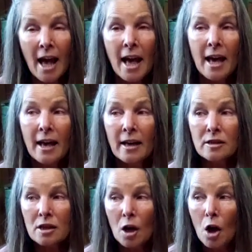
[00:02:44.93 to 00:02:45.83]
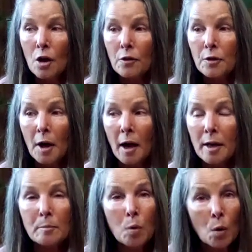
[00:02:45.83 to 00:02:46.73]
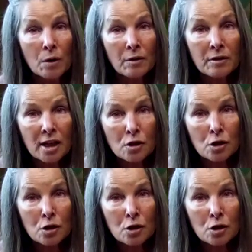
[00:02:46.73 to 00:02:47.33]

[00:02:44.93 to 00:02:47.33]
And the important thing